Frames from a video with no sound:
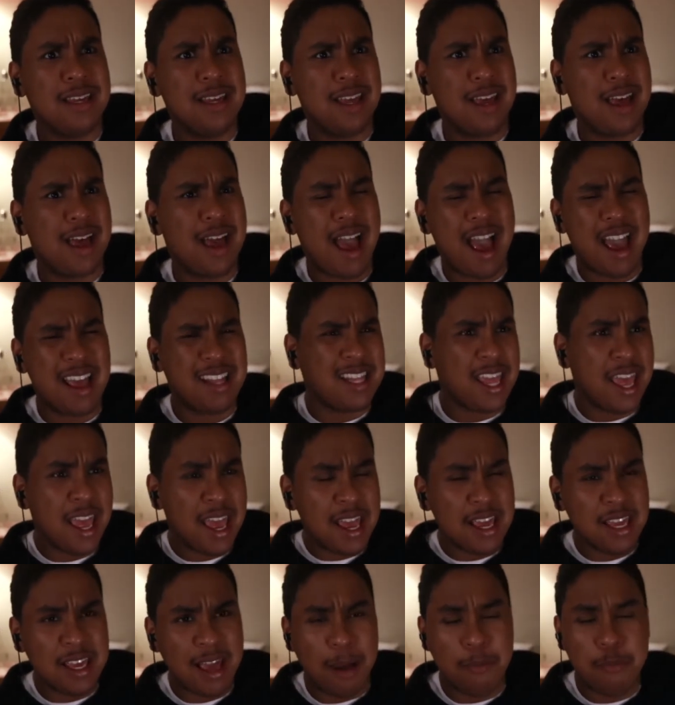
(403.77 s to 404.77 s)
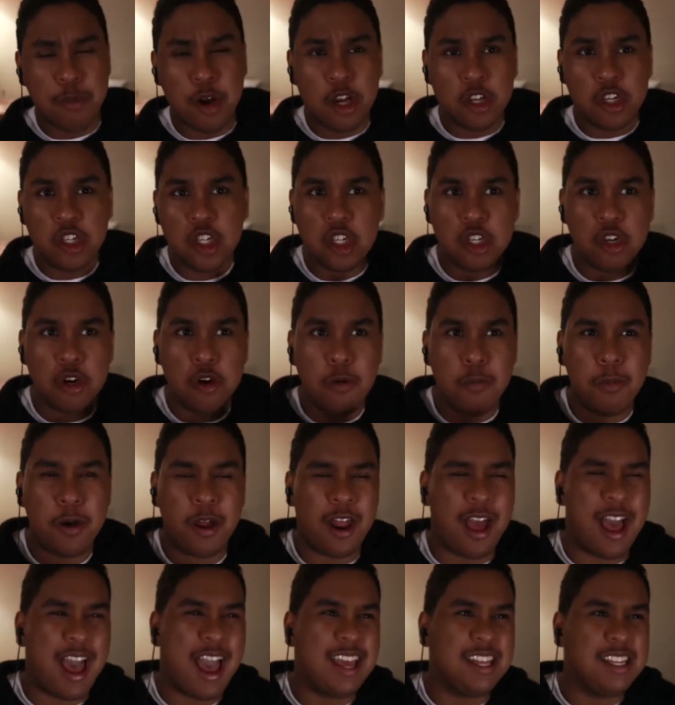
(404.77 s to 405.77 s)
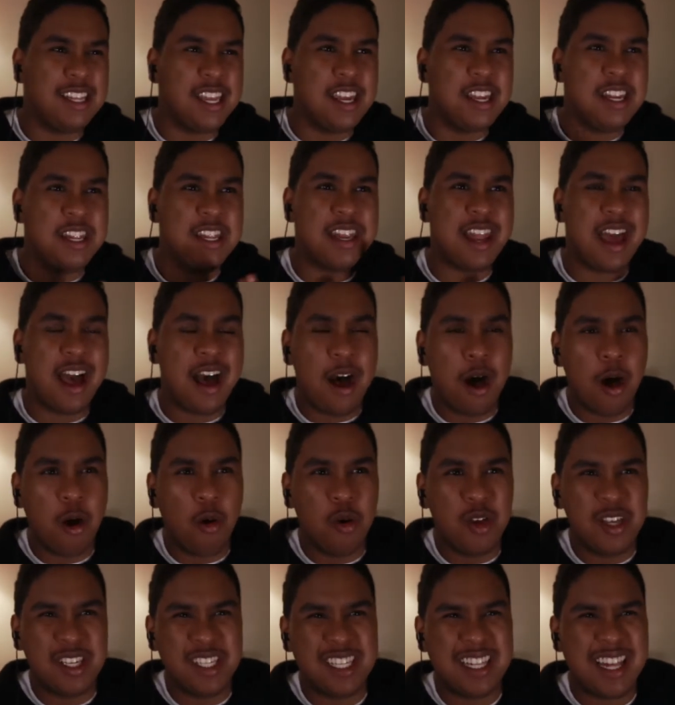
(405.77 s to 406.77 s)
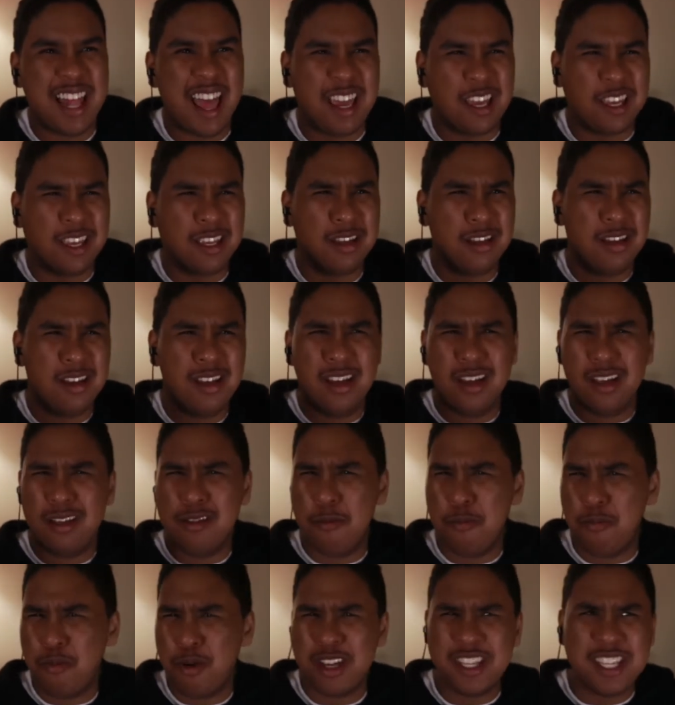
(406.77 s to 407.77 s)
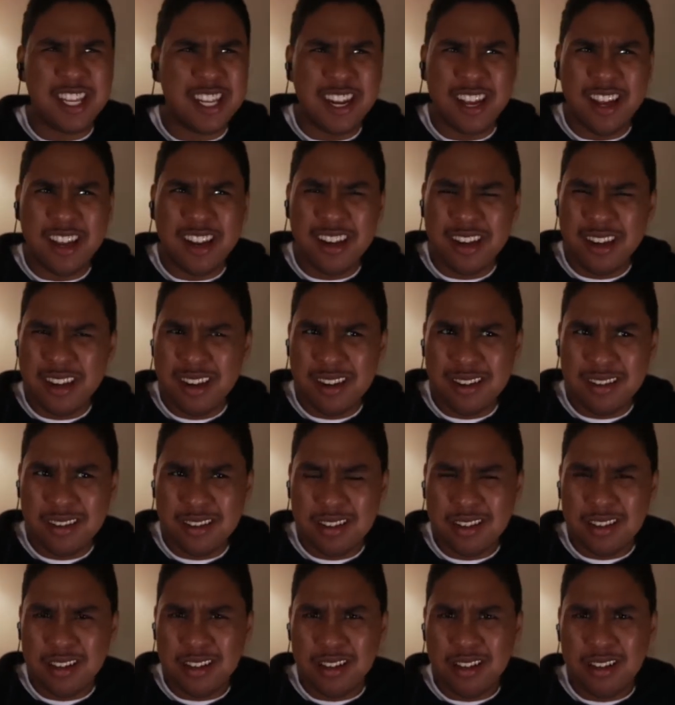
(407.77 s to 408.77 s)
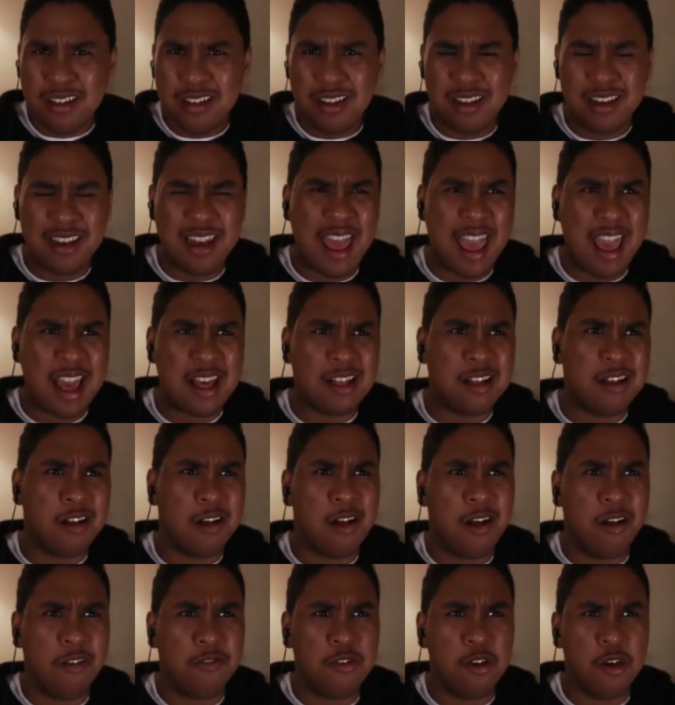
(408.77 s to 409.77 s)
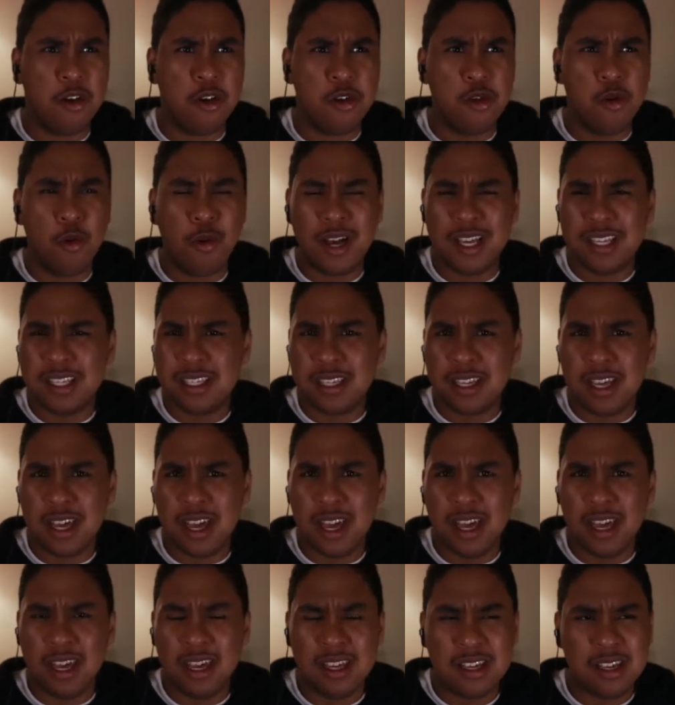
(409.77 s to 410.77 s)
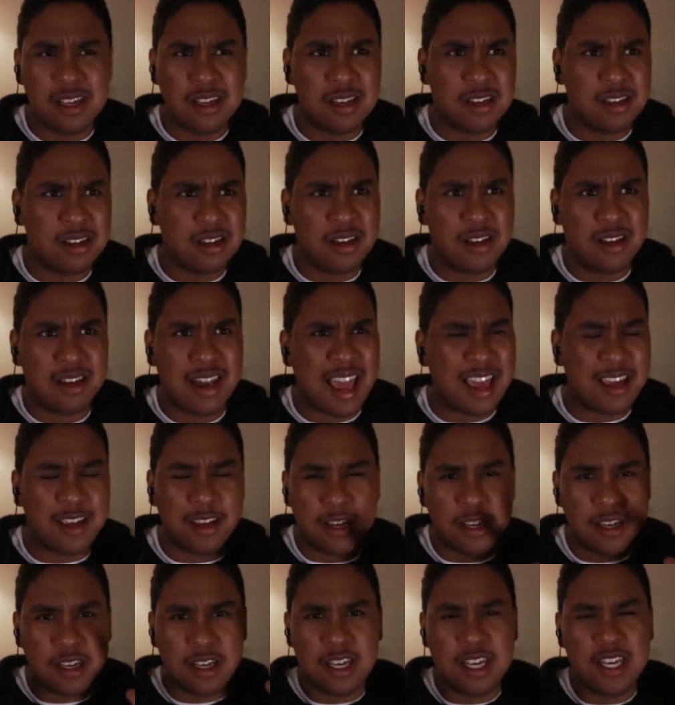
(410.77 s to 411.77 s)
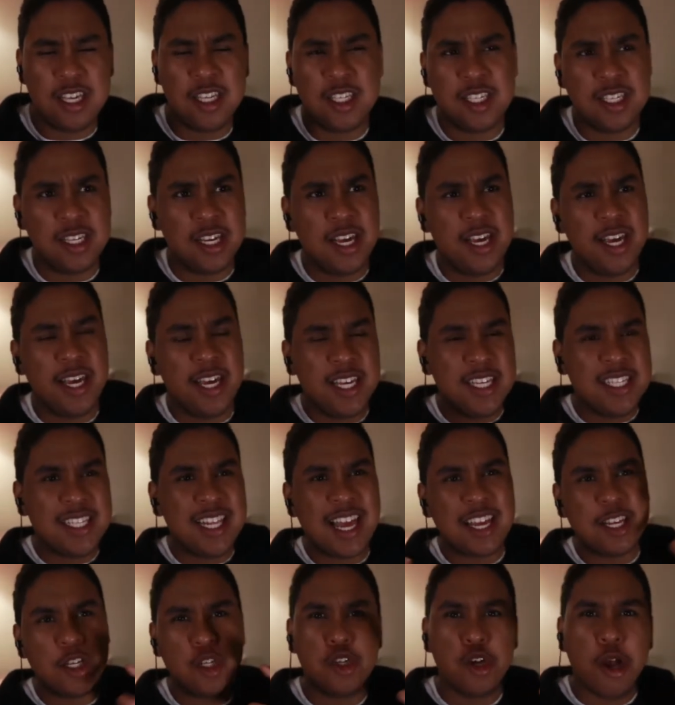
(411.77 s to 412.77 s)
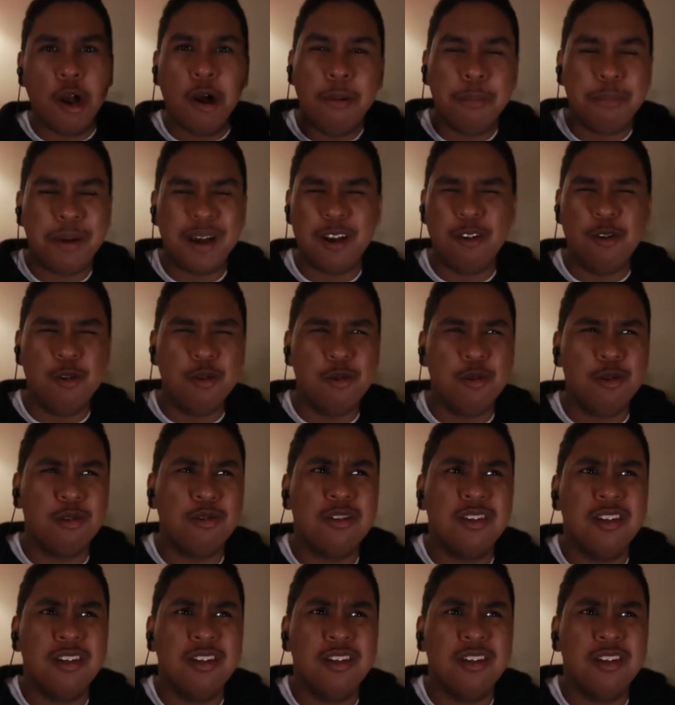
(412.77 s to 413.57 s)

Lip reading: I think now he's like president, like of the USA, like he's like Trump. I don't know.